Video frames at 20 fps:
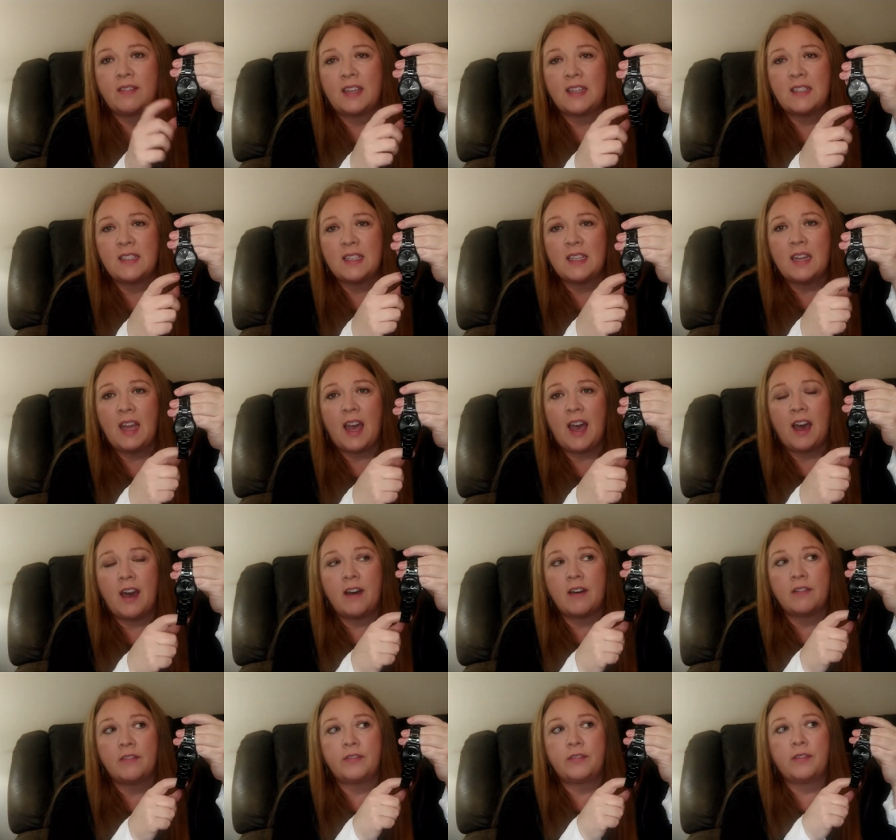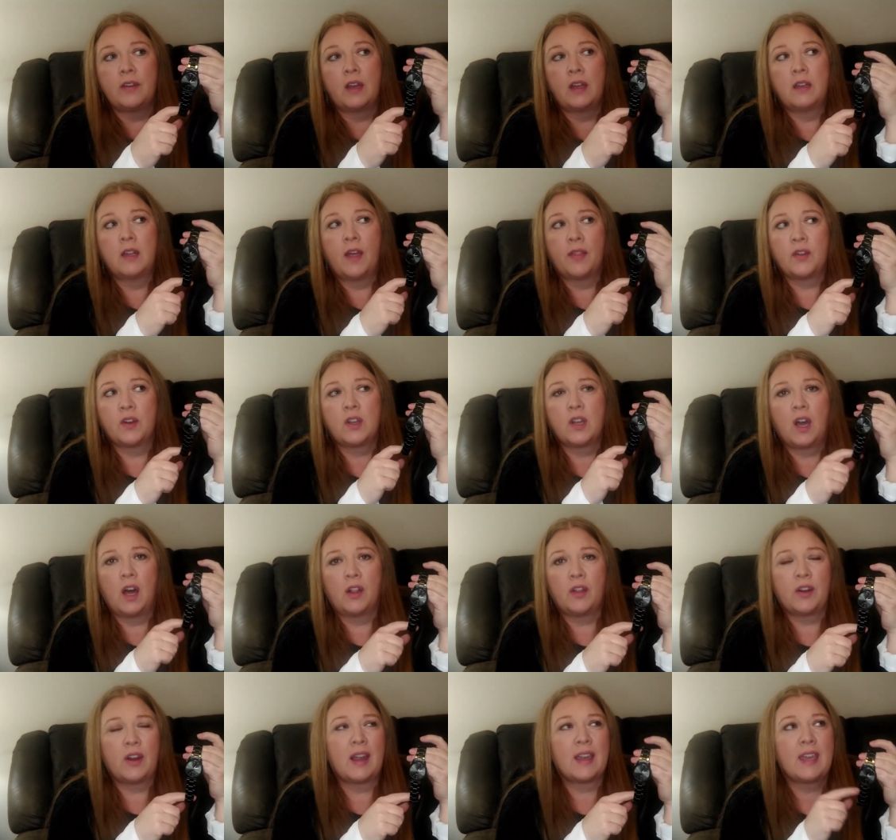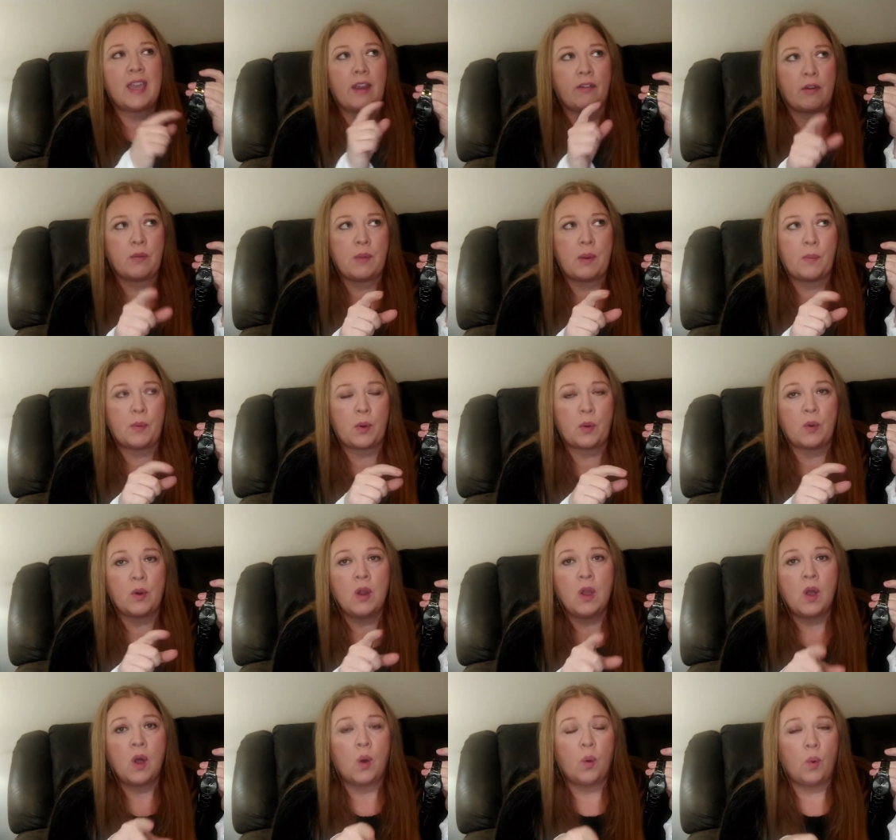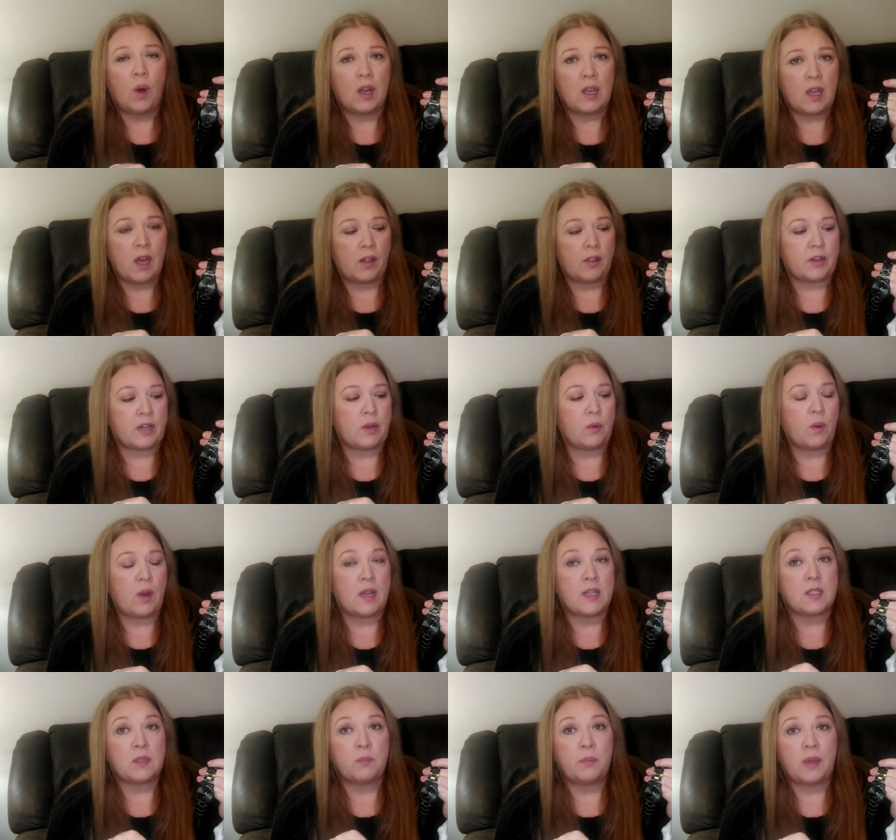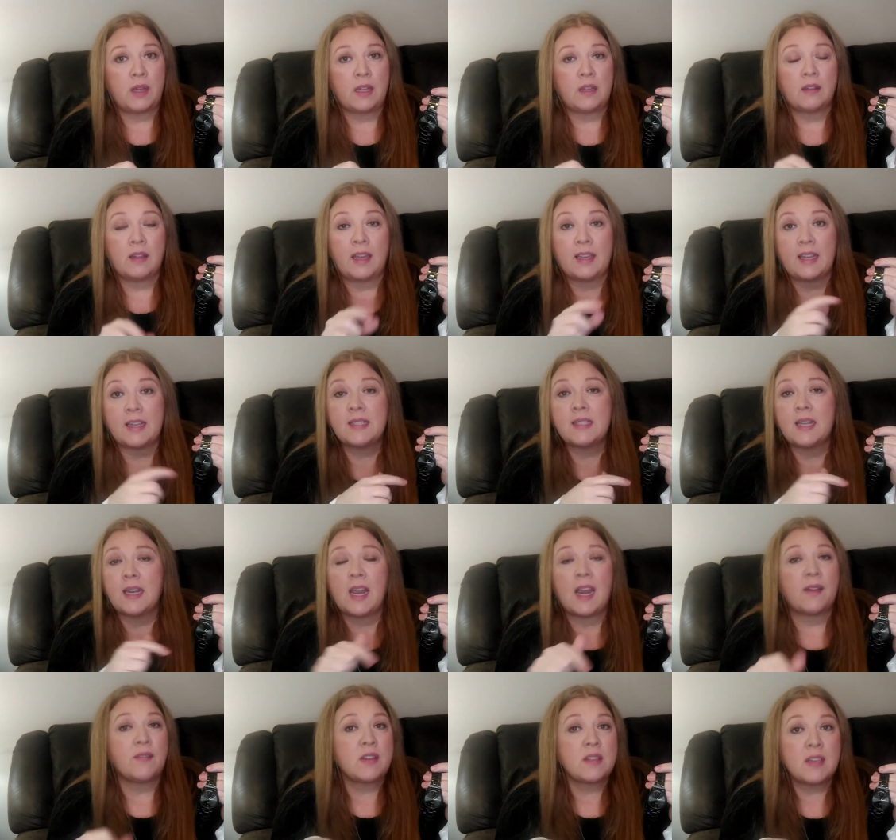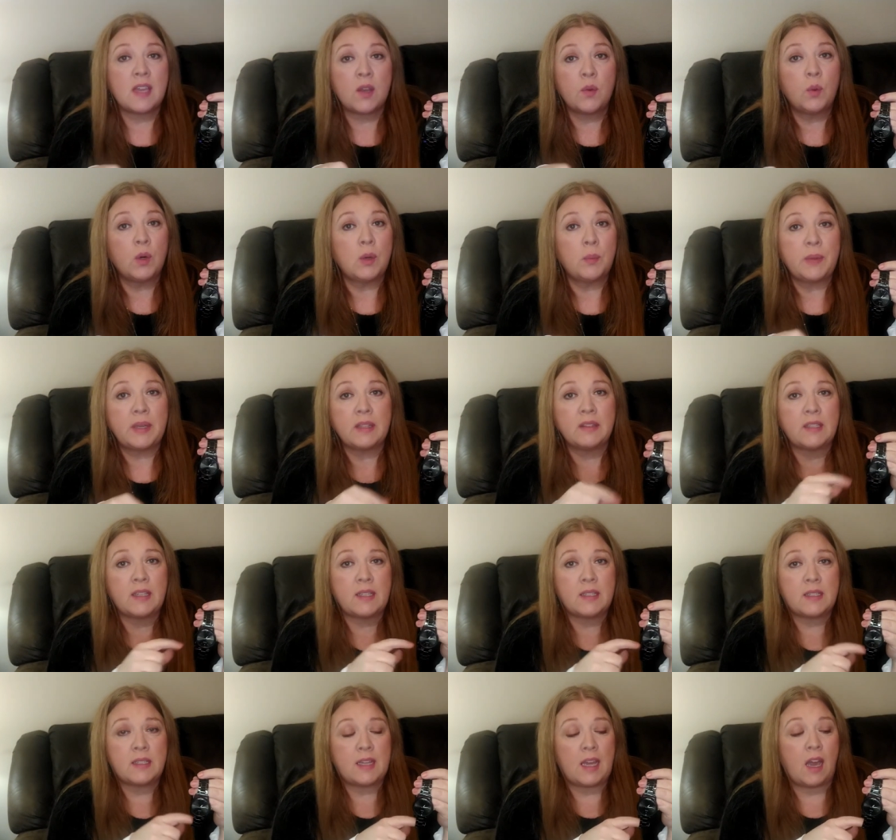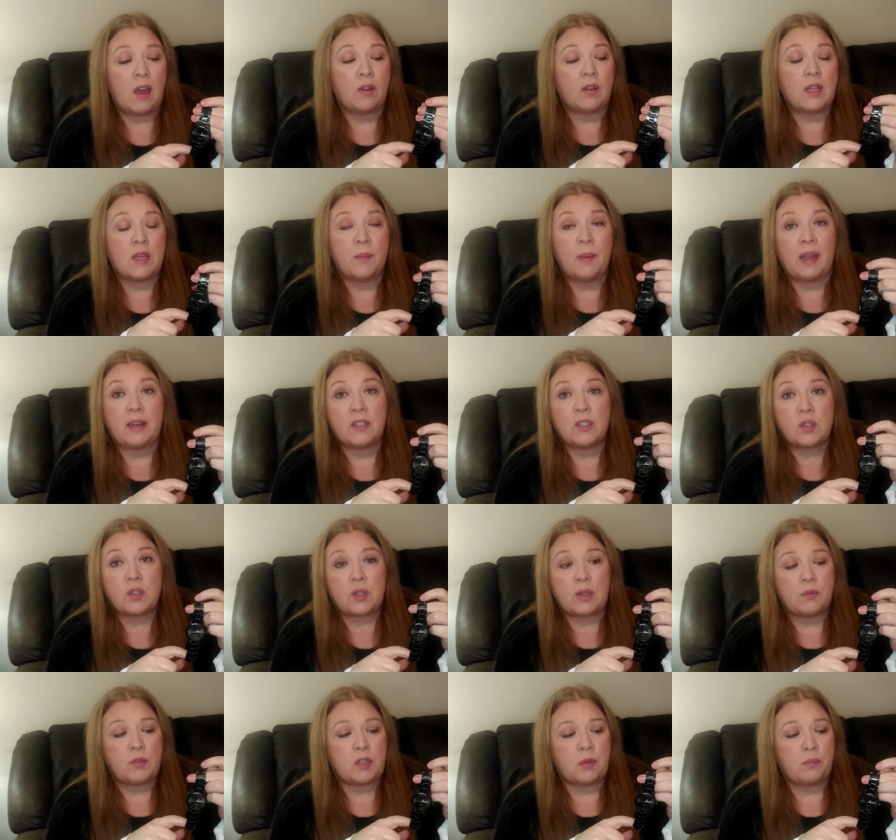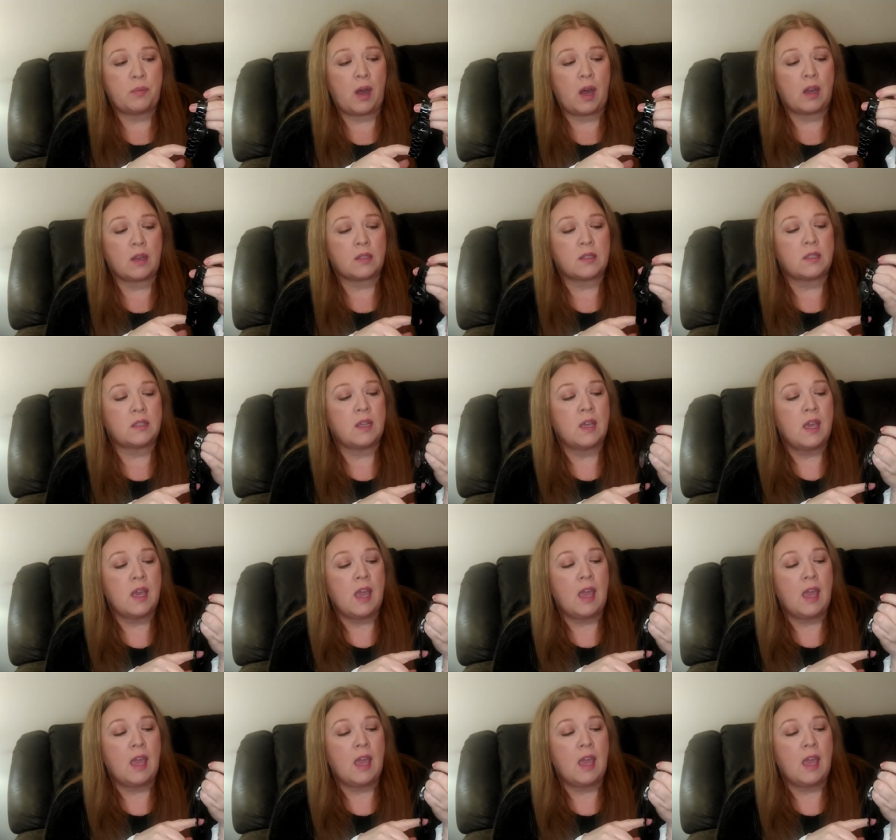They did have another color. I can't remember what color it was, but like I said, everything will be linked down in my description box.